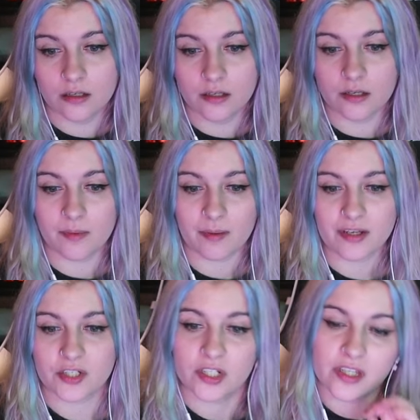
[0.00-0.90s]
Maybe I
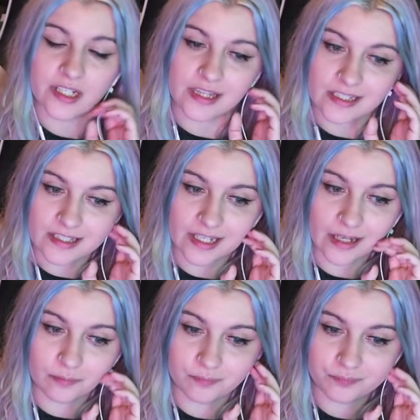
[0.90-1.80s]
should look at this
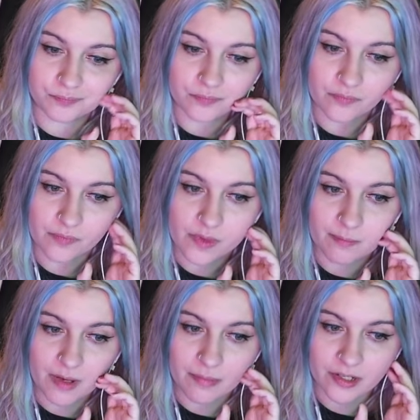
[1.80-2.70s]
again.
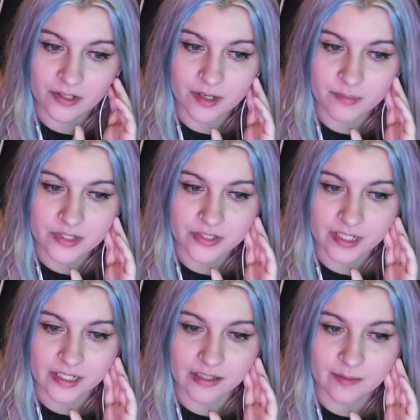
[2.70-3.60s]
My bigger numbers are
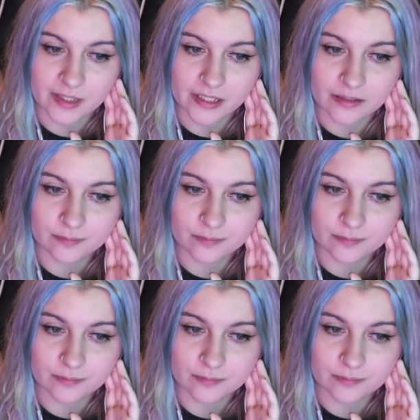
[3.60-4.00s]
getting limited.